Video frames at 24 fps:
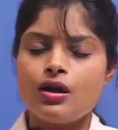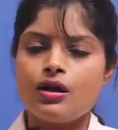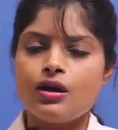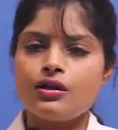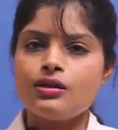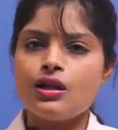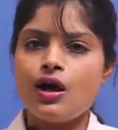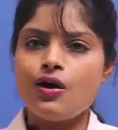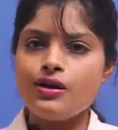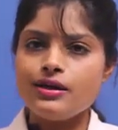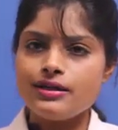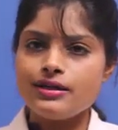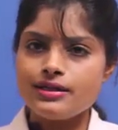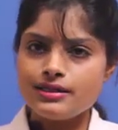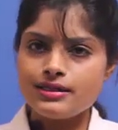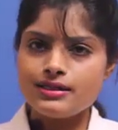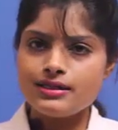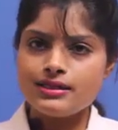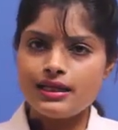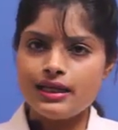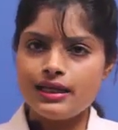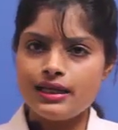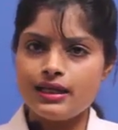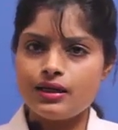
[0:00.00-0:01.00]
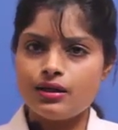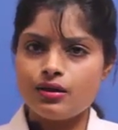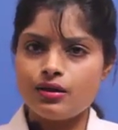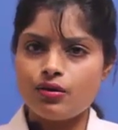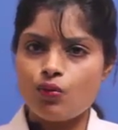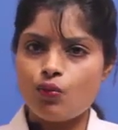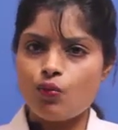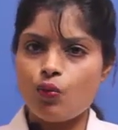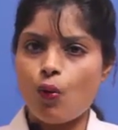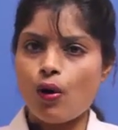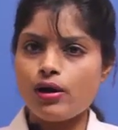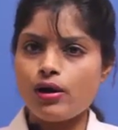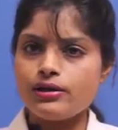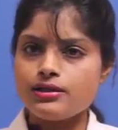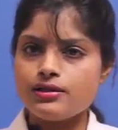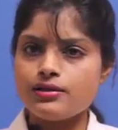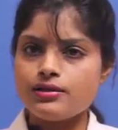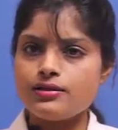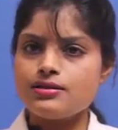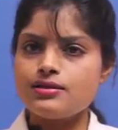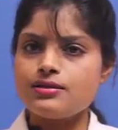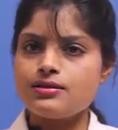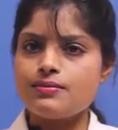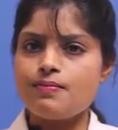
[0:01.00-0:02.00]
Now let us see what
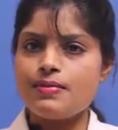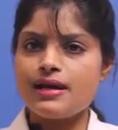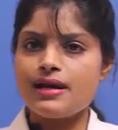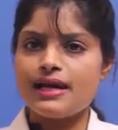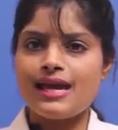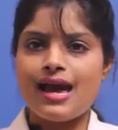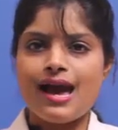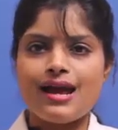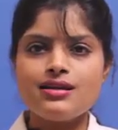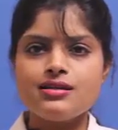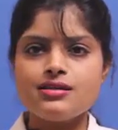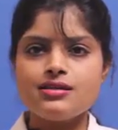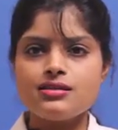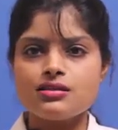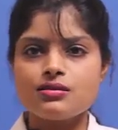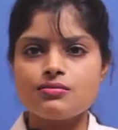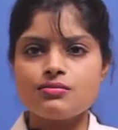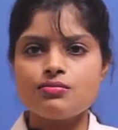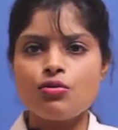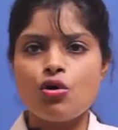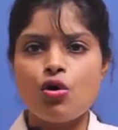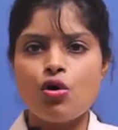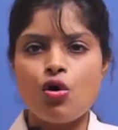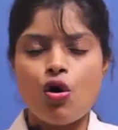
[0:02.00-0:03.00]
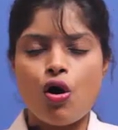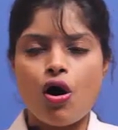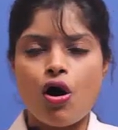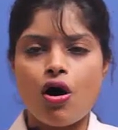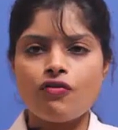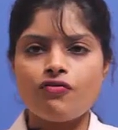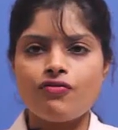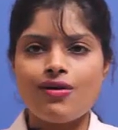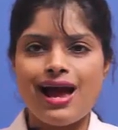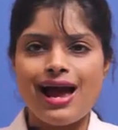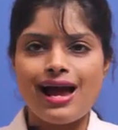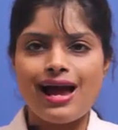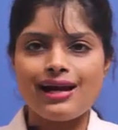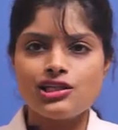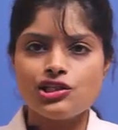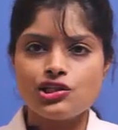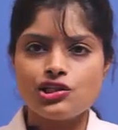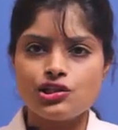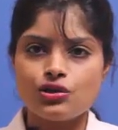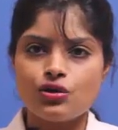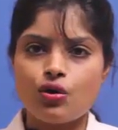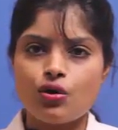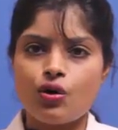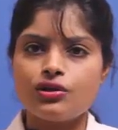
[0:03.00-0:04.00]
is the mechanism of
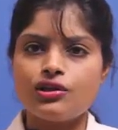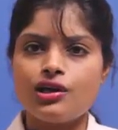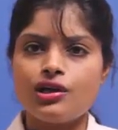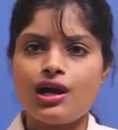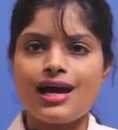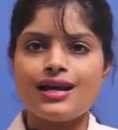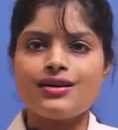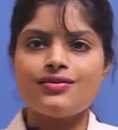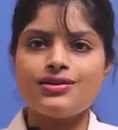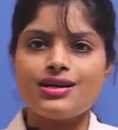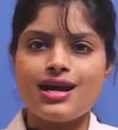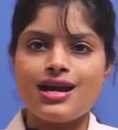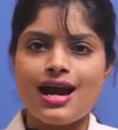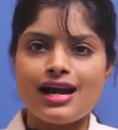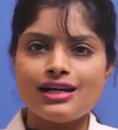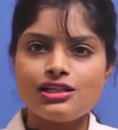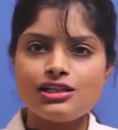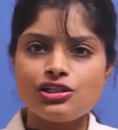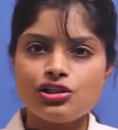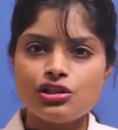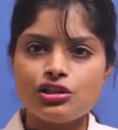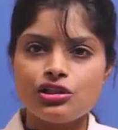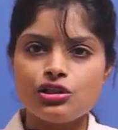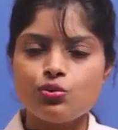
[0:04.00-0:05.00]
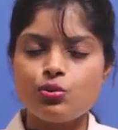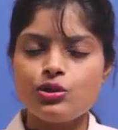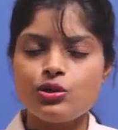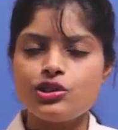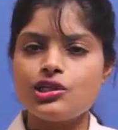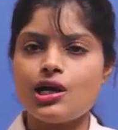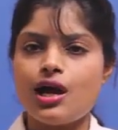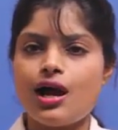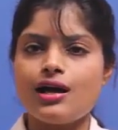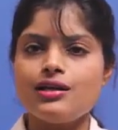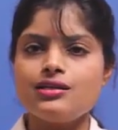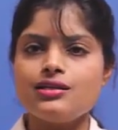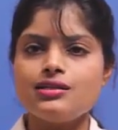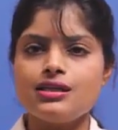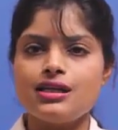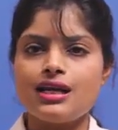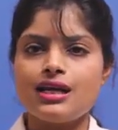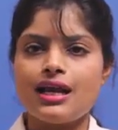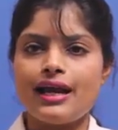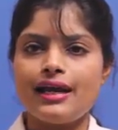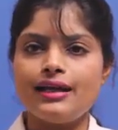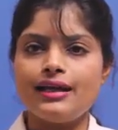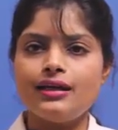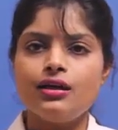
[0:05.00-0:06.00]
action or the reactions which are
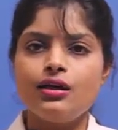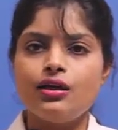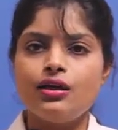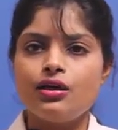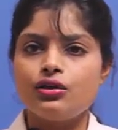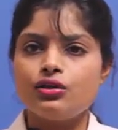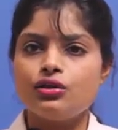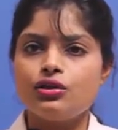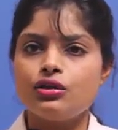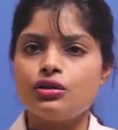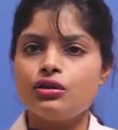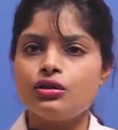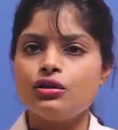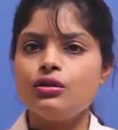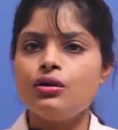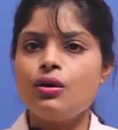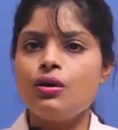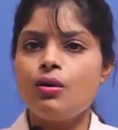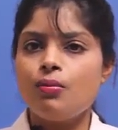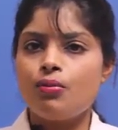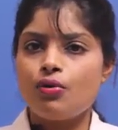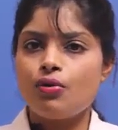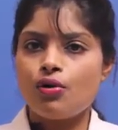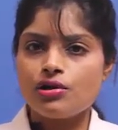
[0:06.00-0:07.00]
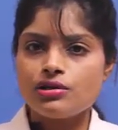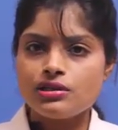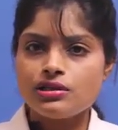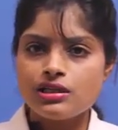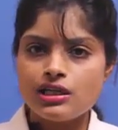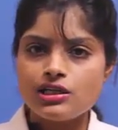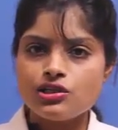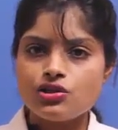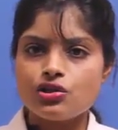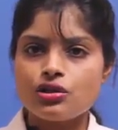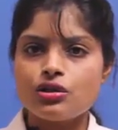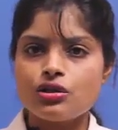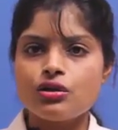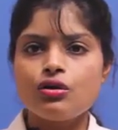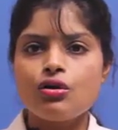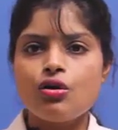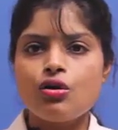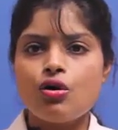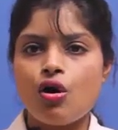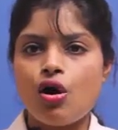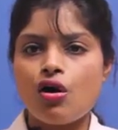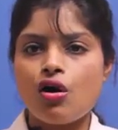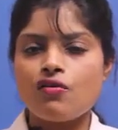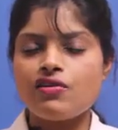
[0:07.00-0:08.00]
underlying the procedure
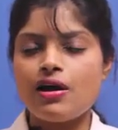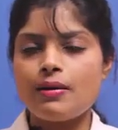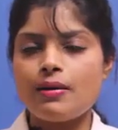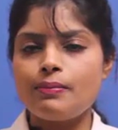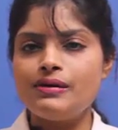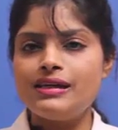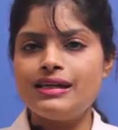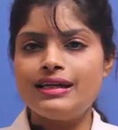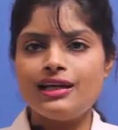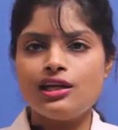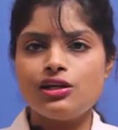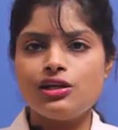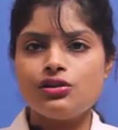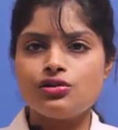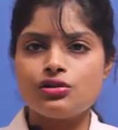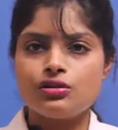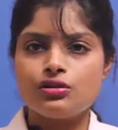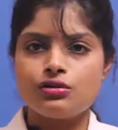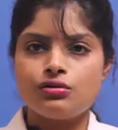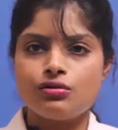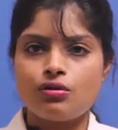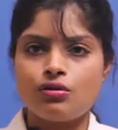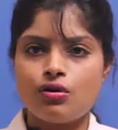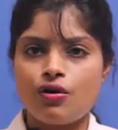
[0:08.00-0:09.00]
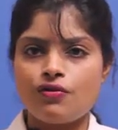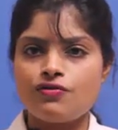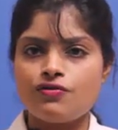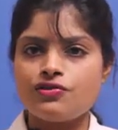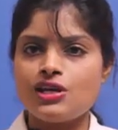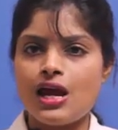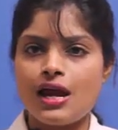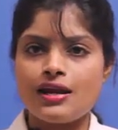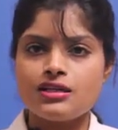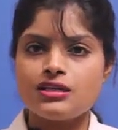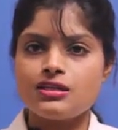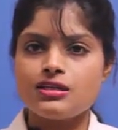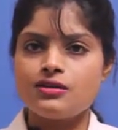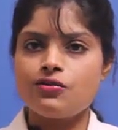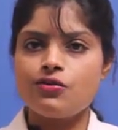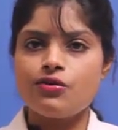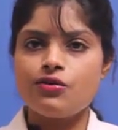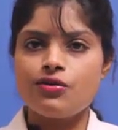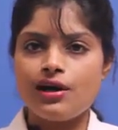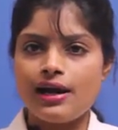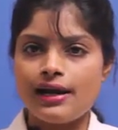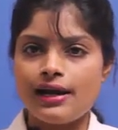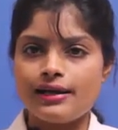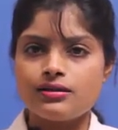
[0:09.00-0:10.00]
of application of stannous
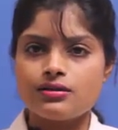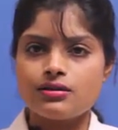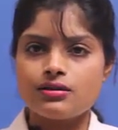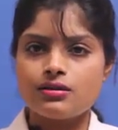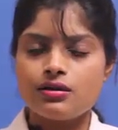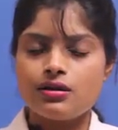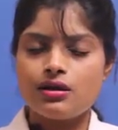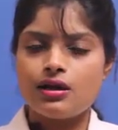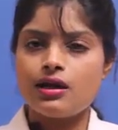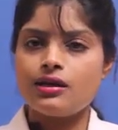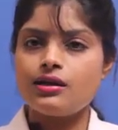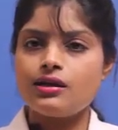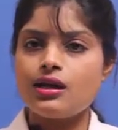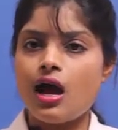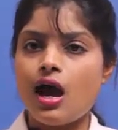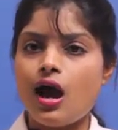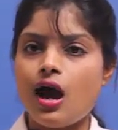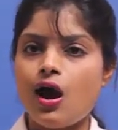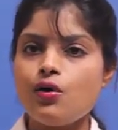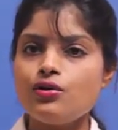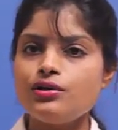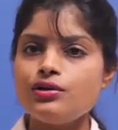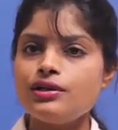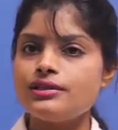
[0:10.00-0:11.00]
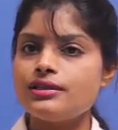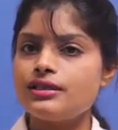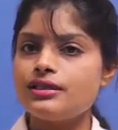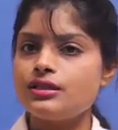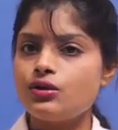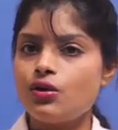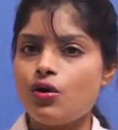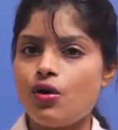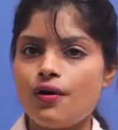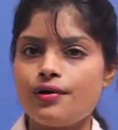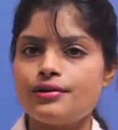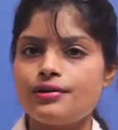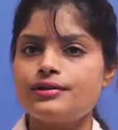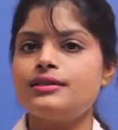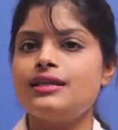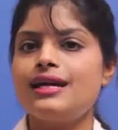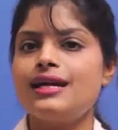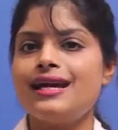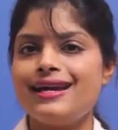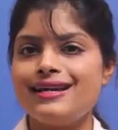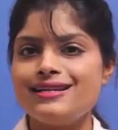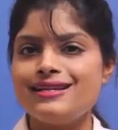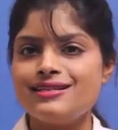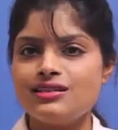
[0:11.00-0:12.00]
fluoride and how does it cause the
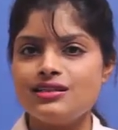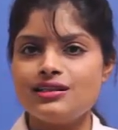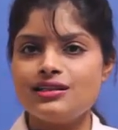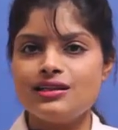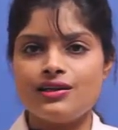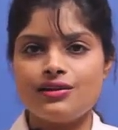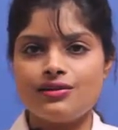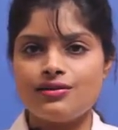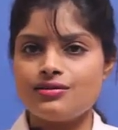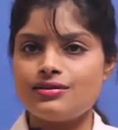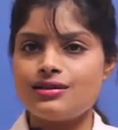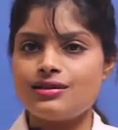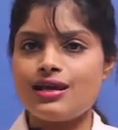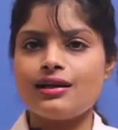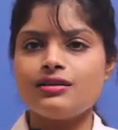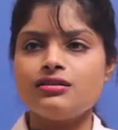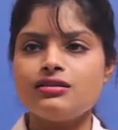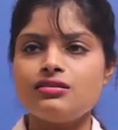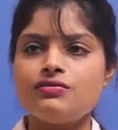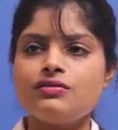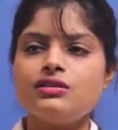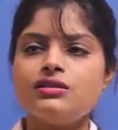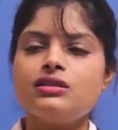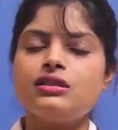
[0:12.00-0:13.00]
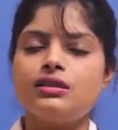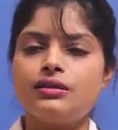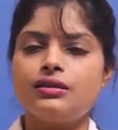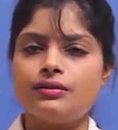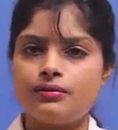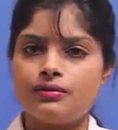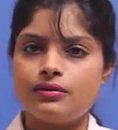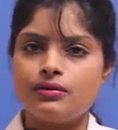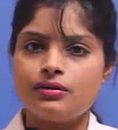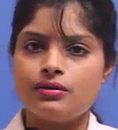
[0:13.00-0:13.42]
anticarious activity.